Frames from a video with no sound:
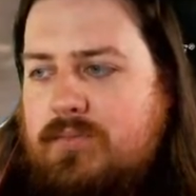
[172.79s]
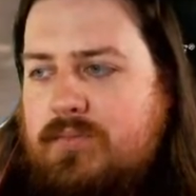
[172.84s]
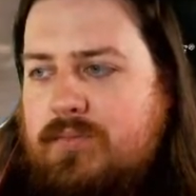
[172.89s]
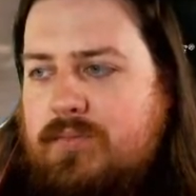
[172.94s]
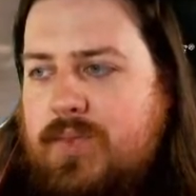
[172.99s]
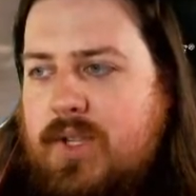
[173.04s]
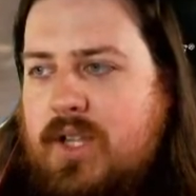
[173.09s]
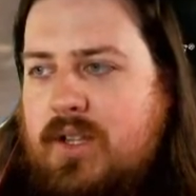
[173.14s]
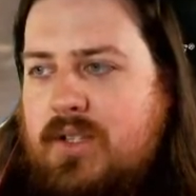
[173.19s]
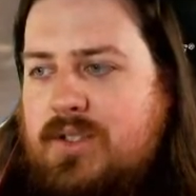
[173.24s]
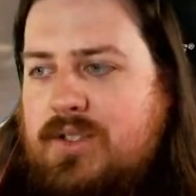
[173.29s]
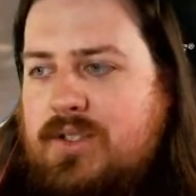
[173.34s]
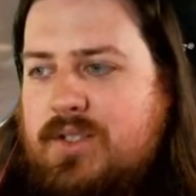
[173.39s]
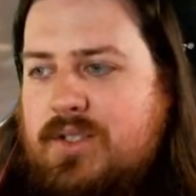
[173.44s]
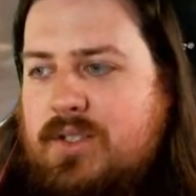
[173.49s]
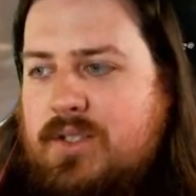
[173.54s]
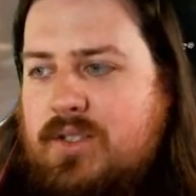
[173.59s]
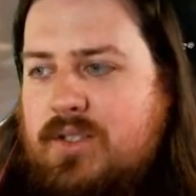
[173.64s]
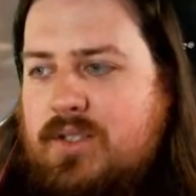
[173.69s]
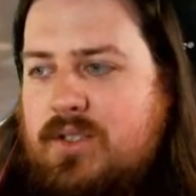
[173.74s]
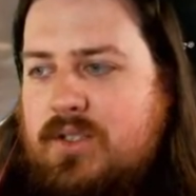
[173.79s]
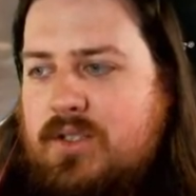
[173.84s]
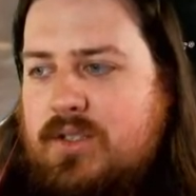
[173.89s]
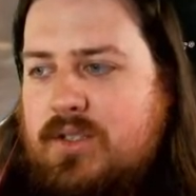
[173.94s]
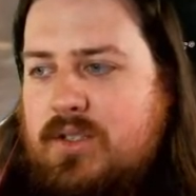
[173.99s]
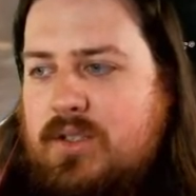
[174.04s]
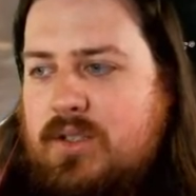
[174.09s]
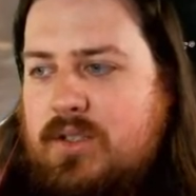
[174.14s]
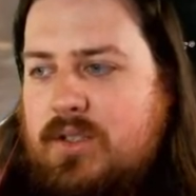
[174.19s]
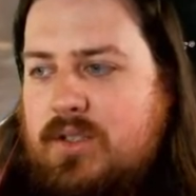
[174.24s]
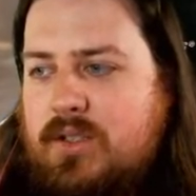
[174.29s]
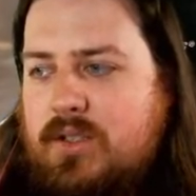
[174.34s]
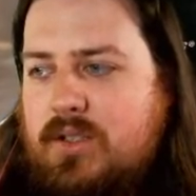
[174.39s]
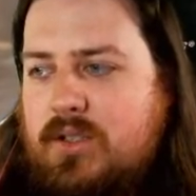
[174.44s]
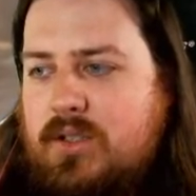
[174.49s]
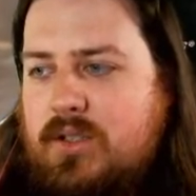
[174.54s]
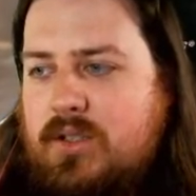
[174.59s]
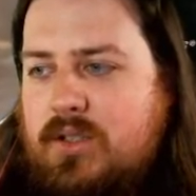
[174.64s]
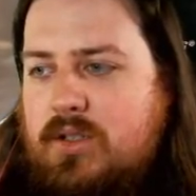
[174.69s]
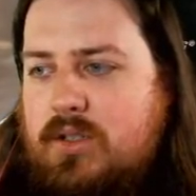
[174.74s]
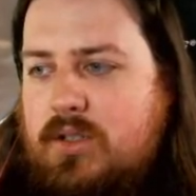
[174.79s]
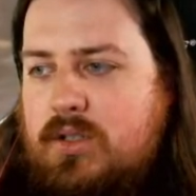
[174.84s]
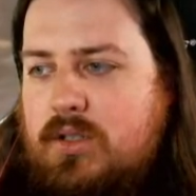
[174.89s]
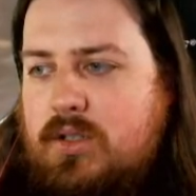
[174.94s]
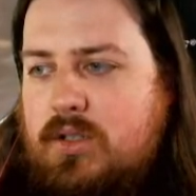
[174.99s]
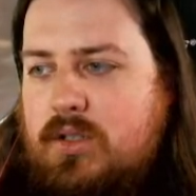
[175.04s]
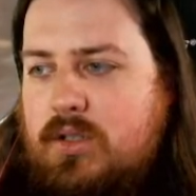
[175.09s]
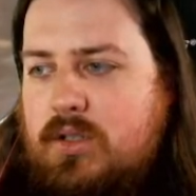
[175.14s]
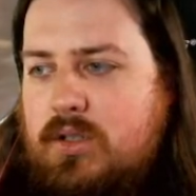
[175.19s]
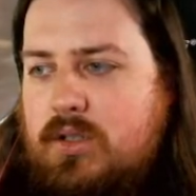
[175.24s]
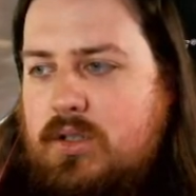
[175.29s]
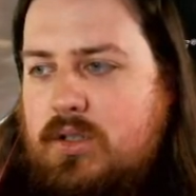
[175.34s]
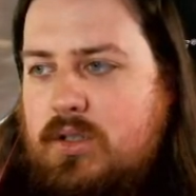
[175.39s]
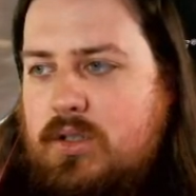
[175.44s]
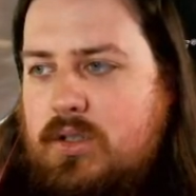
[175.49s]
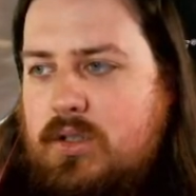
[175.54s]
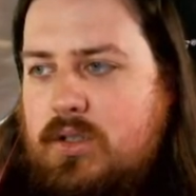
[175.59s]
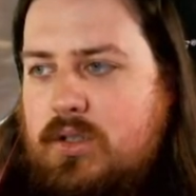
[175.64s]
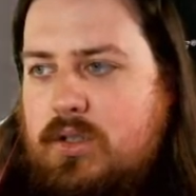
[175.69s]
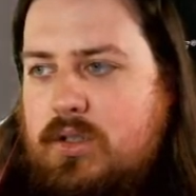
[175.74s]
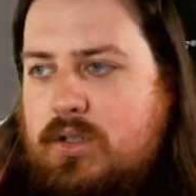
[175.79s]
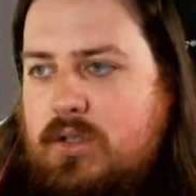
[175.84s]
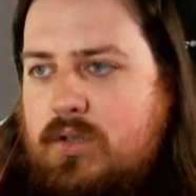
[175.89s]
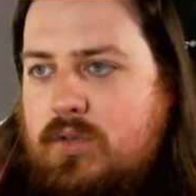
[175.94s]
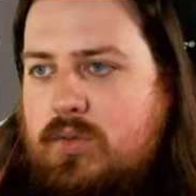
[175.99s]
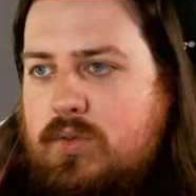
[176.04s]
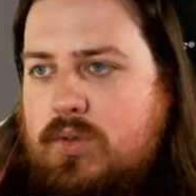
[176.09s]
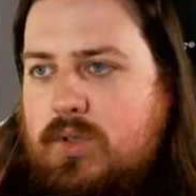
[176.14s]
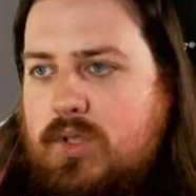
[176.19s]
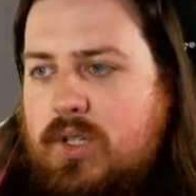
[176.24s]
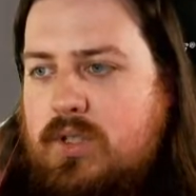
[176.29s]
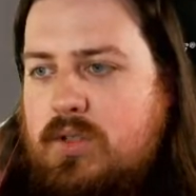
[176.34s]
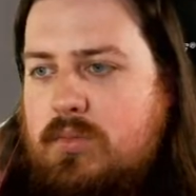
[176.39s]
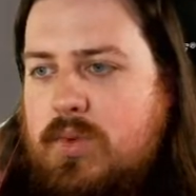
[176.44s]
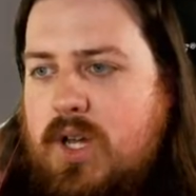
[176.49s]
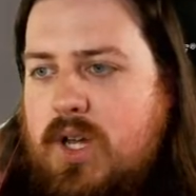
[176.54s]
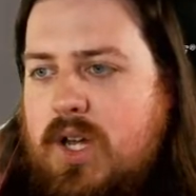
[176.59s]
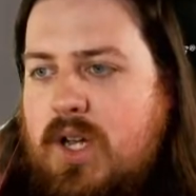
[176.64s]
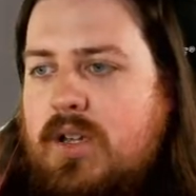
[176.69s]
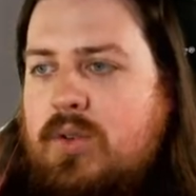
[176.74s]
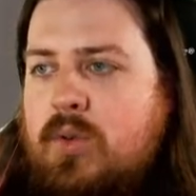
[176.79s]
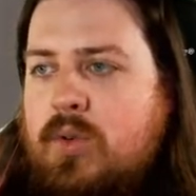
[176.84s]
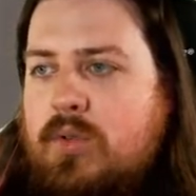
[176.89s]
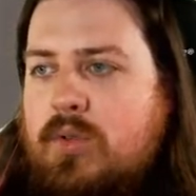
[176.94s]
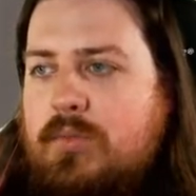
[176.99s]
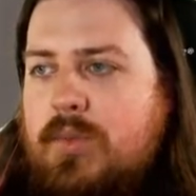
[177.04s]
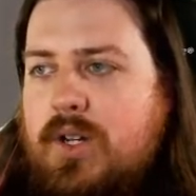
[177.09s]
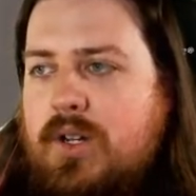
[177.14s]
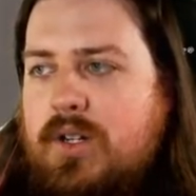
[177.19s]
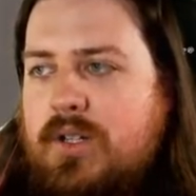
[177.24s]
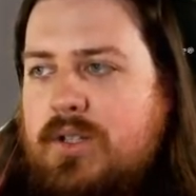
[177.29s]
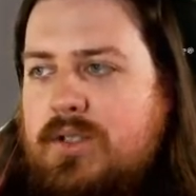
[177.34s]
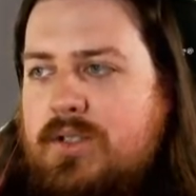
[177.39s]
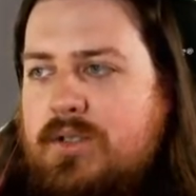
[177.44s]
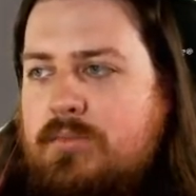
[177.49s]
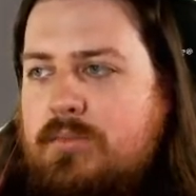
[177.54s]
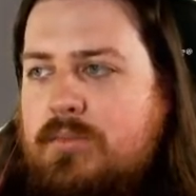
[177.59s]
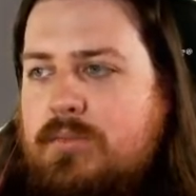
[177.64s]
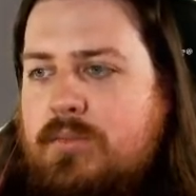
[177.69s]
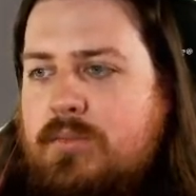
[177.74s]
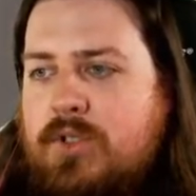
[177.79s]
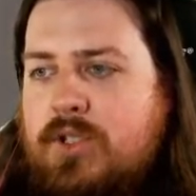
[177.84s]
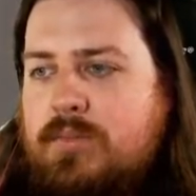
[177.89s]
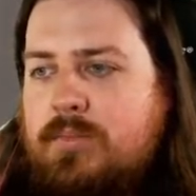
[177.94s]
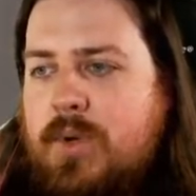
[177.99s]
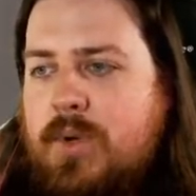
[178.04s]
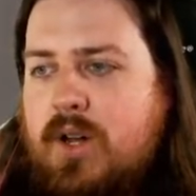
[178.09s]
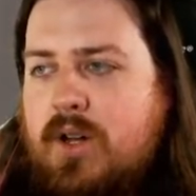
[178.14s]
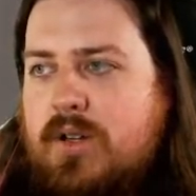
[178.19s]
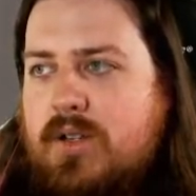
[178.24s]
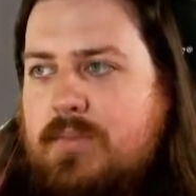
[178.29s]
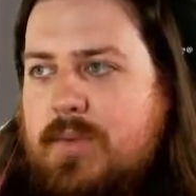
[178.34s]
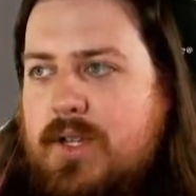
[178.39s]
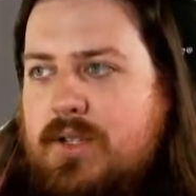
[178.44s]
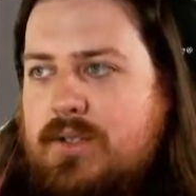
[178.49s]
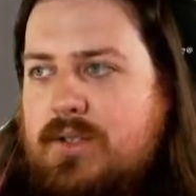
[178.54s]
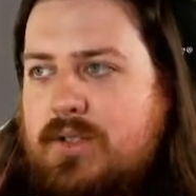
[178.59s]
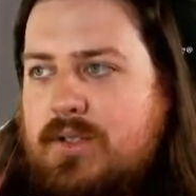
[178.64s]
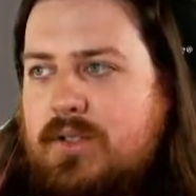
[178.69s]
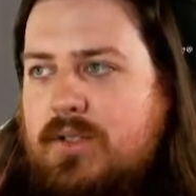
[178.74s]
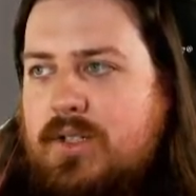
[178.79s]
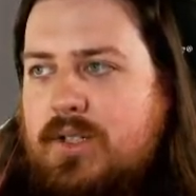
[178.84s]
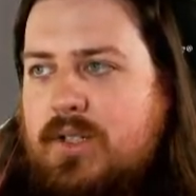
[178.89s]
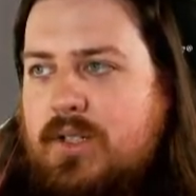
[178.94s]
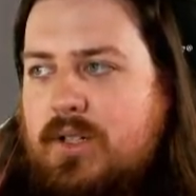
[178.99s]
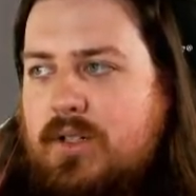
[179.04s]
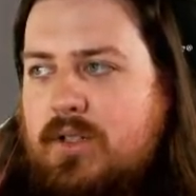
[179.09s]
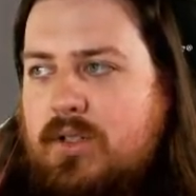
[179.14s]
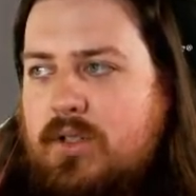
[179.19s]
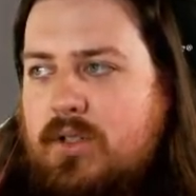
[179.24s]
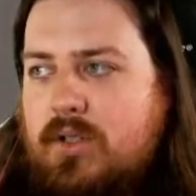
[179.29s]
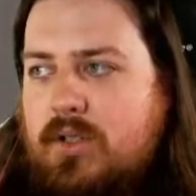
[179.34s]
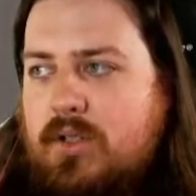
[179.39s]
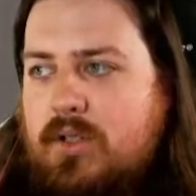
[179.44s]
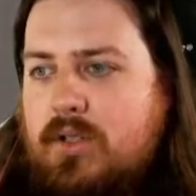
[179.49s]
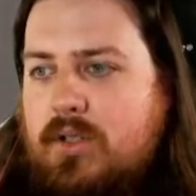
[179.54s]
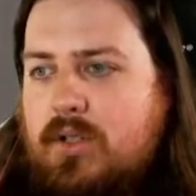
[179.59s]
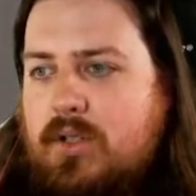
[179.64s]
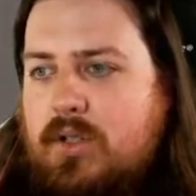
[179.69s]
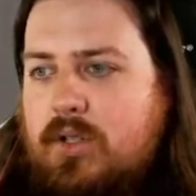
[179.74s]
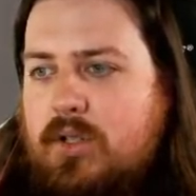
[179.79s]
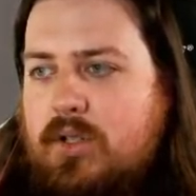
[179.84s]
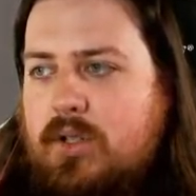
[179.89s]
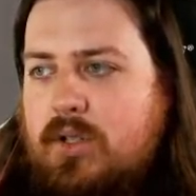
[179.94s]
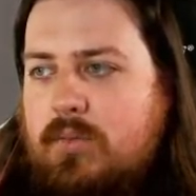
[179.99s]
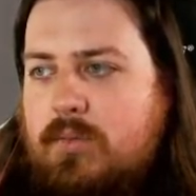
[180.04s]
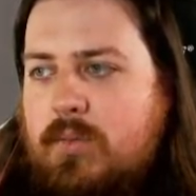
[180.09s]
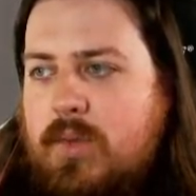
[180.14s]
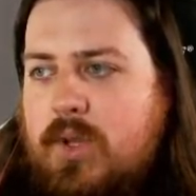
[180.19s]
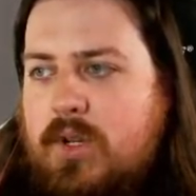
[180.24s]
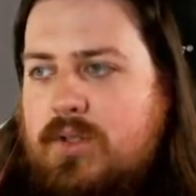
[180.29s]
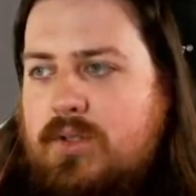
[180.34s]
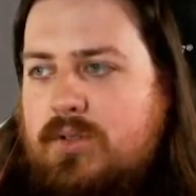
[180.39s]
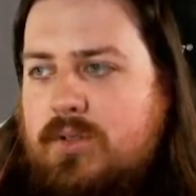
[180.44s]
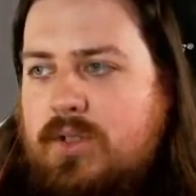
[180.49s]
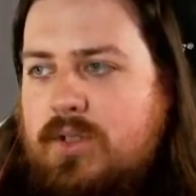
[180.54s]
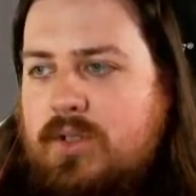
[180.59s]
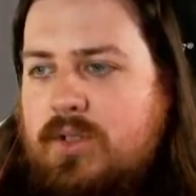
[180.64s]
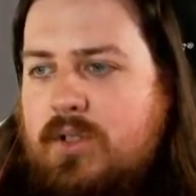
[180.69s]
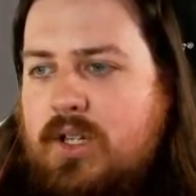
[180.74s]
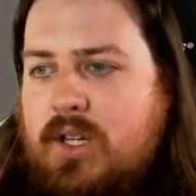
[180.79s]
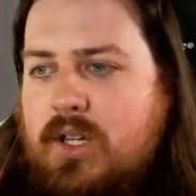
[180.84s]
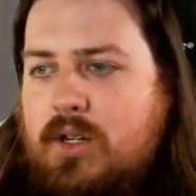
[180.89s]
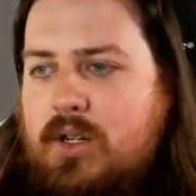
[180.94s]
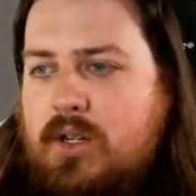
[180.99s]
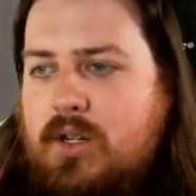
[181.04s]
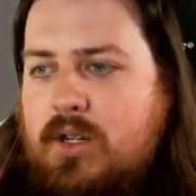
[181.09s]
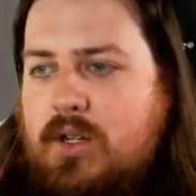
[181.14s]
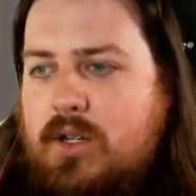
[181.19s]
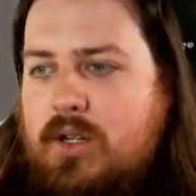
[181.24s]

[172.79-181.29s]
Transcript: Yeah, let's... What can you buy? Orangeberry, some just berries, basically. Medicinal link.